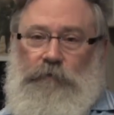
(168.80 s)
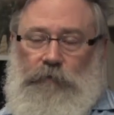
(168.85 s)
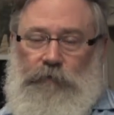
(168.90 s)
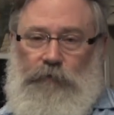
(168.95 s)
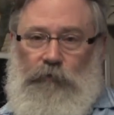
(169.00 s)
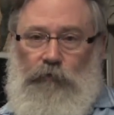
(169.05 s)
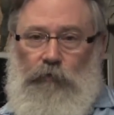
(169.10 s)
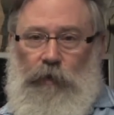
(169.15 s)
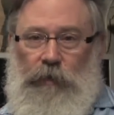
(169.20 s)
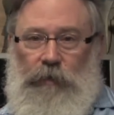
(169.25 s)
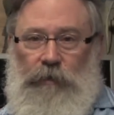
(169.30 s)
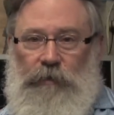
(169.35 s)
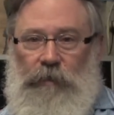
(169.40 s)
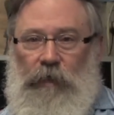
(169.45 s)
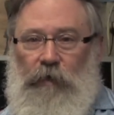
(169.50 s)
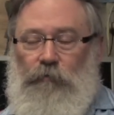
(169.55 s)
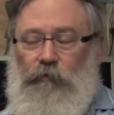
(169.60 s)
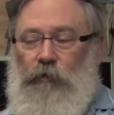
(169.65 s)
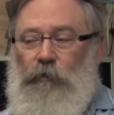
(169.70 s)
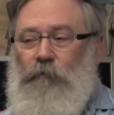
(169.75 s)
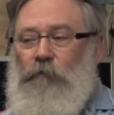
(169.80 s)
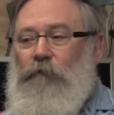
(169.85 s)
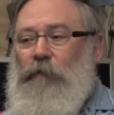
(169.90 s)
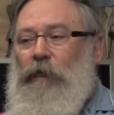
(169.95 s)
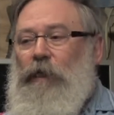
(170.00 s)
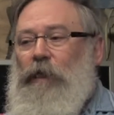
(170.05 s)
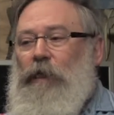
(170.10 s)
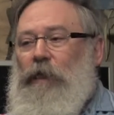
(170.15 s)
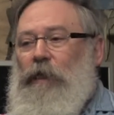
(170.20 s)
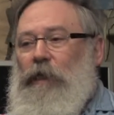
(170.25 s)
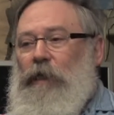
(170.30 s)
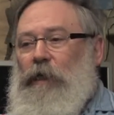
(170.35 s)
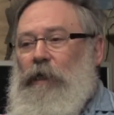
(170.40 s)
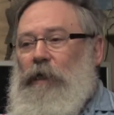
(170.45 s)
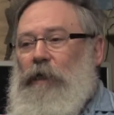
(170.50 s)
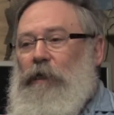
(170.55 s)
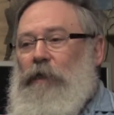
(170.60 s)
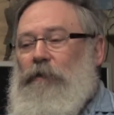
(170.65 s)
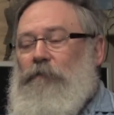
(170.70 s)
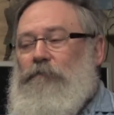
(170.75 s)
for one example.
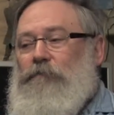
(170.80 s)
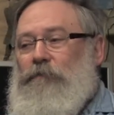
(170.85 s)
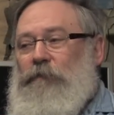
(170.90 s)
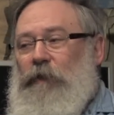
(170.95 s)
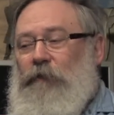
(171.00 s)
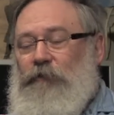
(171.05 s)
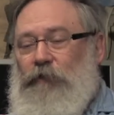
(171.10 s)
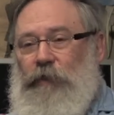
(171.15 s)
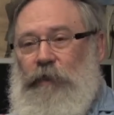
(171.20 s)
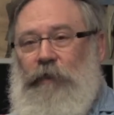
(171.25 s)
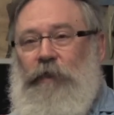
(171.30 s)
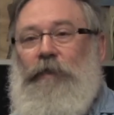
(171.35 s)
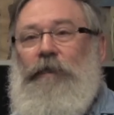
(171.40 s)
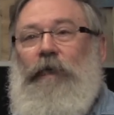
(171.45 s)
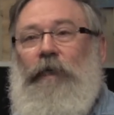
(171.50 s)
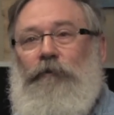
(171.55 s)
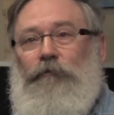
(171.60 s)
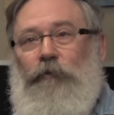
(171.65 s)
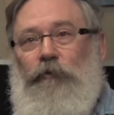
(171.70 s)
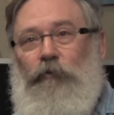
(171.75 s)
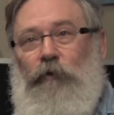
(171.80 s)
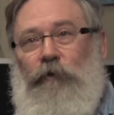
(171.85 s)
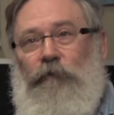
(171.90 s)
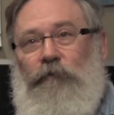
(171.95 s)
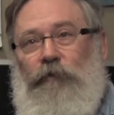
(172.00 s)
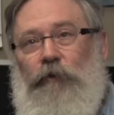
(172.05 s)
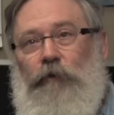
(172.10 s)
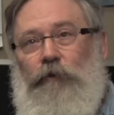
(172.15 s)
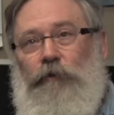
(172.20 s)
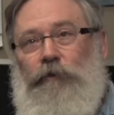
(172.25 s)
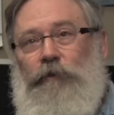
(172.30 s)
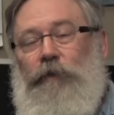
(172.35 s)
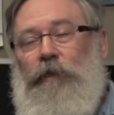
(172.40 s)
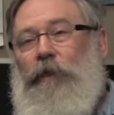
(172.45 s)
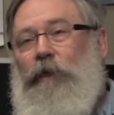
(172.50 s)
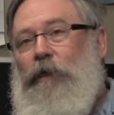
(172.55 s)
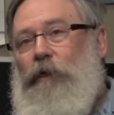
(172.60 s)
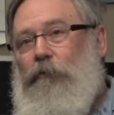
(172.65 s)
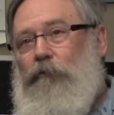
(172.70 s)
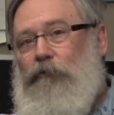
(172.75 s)
If you can connect with one of those,
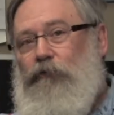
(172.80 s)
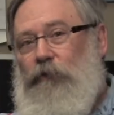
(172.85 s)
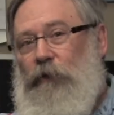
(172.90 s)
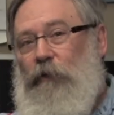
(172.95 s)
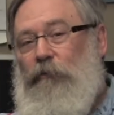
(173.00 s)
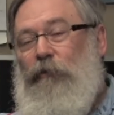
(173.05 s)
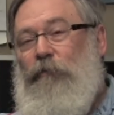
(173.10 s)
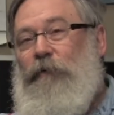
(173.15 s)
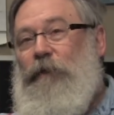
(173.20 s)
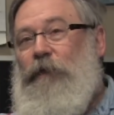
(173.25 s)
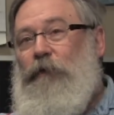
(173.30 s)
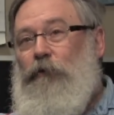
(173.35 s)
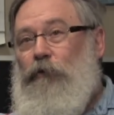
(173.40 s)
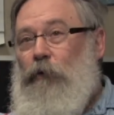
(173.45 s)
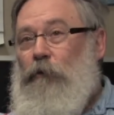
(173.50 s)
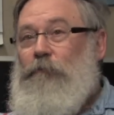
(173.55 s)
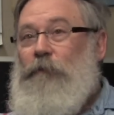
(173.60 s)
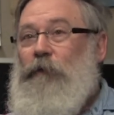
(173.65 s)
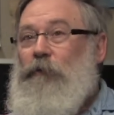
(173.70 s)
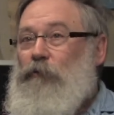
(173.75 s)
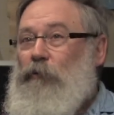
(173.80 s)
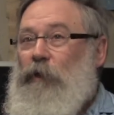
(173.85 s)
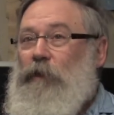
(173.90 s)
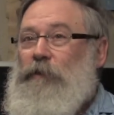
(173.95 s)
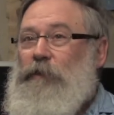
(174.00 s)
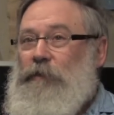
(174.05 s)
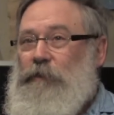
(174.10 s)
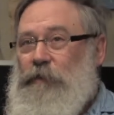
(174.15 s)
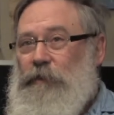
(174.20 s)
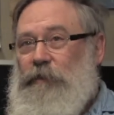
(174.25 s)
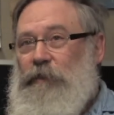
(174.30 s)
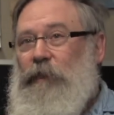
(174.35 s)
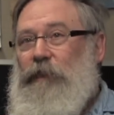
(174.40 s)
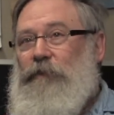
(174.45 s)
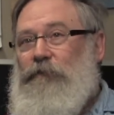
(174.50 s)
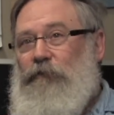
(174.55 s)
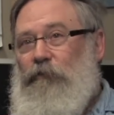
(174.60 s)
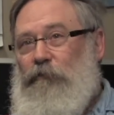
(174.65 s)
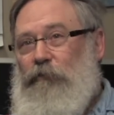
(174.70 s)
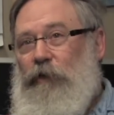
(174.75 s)
probably you already want a
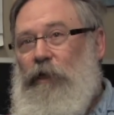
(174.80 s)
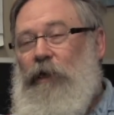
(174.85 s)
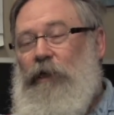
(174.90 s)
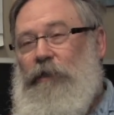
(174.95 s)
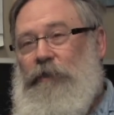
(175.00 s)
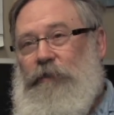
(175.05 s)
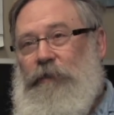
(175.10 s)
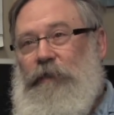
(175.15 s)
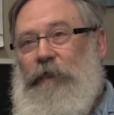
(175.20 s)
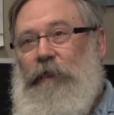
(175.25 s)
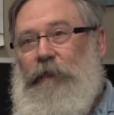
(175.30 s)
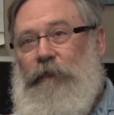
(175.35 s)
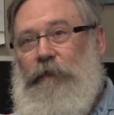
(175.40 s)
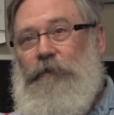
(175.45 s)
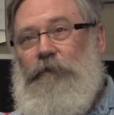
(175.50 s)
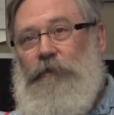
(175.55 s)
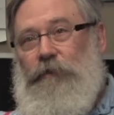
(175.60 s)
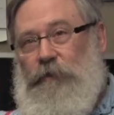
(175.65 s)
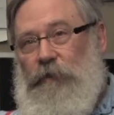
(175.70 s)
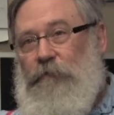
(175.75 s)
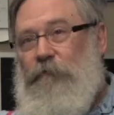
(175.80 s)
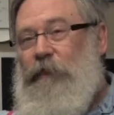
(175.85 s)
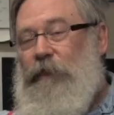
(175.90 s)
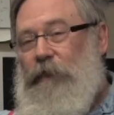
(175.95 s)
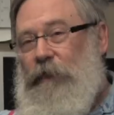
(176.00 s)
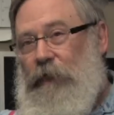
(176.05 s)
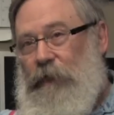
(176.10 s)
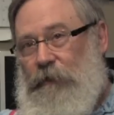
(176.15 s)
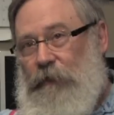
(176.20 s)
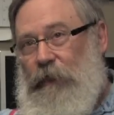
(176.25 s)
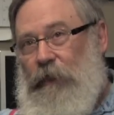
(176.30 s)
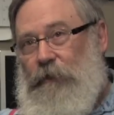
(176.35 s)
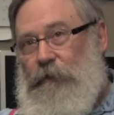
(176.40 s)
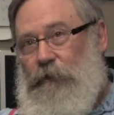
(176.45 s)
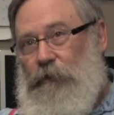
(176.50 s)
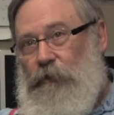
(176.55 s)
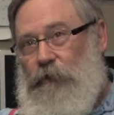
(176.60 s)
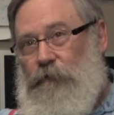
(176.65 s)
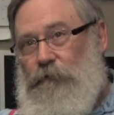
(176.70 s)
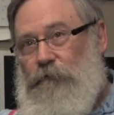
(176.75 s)
successful blog to get into something like that,
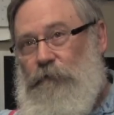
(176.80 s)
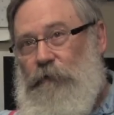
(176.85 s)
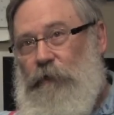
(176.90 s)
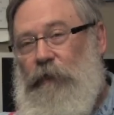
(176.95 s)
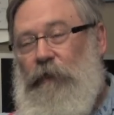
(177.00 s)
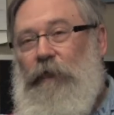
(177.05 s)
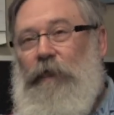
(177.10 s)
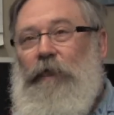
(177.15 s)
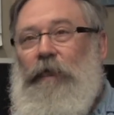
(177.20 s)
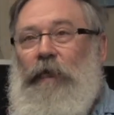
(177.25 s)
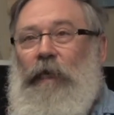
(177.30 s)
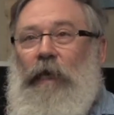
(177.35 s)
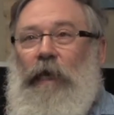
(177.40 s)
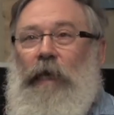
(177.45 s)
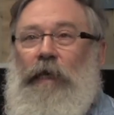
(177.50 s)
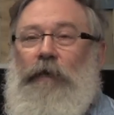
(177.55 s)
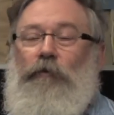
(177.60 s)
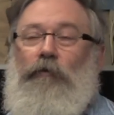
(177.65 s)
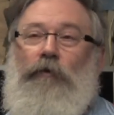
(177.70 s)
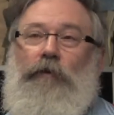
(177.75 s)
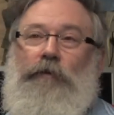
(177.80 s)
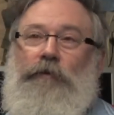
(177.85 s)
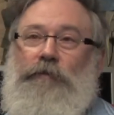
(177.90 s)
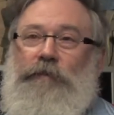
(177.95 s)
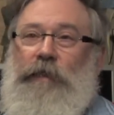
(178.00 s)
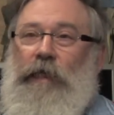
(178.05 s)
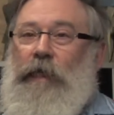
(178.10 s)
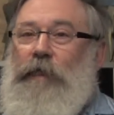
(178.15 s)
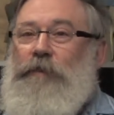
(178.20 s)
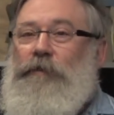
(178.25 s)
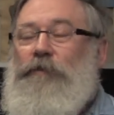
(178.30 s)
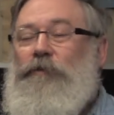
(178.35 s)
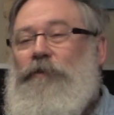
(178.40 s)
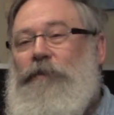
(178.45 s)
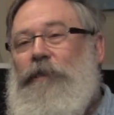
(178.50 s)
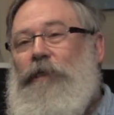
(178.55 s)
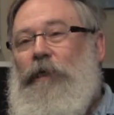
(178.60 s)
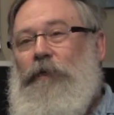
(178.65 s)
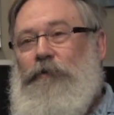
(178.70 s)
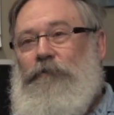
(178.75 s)
though. And all those ads you
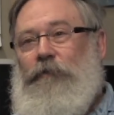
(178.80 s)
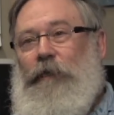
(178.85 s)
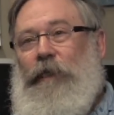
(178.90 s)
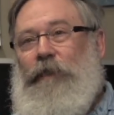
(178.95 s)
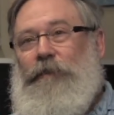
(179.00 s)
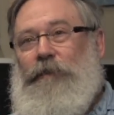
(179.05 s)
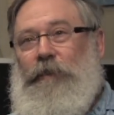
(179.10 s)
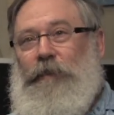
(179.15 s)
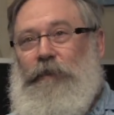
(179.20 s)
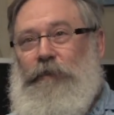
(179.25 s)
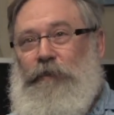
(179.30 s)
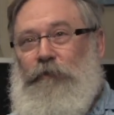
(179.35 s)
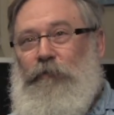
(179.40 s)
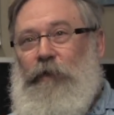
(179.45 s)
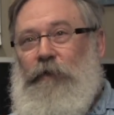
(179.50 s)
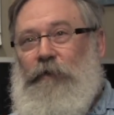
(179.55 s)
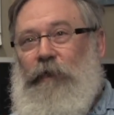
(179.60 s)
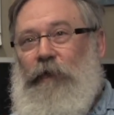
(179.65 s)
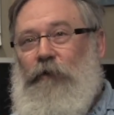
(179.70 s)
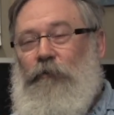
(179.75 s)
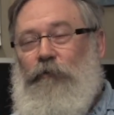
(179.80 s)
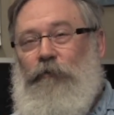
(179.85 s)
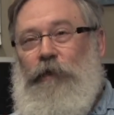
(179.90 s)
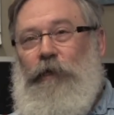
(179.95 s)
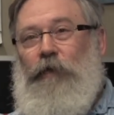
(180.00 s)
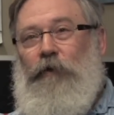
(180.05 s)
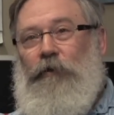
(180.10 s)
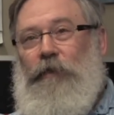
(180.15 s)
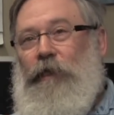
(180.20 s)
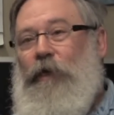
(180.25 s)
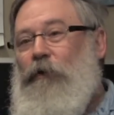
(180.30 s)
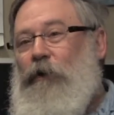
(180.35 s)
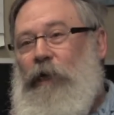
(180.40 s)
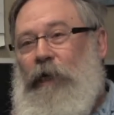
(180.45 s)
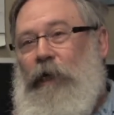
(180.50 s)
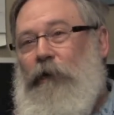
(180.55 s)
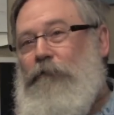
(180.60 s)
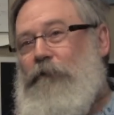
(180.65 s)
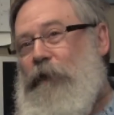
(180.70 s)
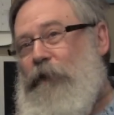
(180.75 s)
see on Craigslist about how we are now
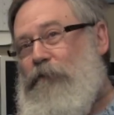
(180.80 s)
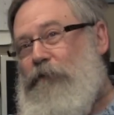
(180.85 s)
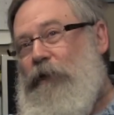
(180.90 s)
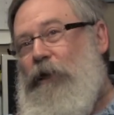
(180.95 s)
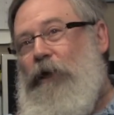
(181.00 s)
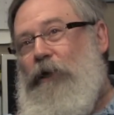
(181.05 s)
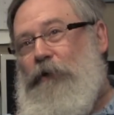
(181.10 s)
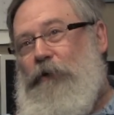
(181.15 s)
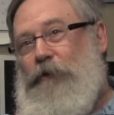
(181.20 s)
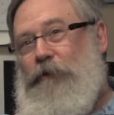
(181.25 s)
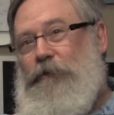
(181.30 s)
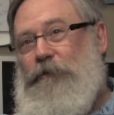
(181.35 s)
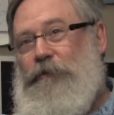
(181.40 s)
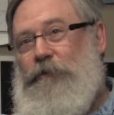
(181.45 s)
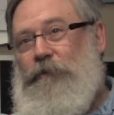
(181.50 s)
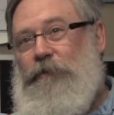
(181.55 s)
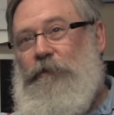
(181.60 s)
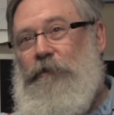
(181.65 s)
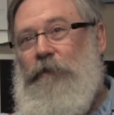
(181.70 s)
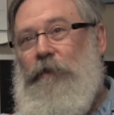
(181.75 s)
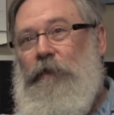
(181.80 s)
hiring bloggers,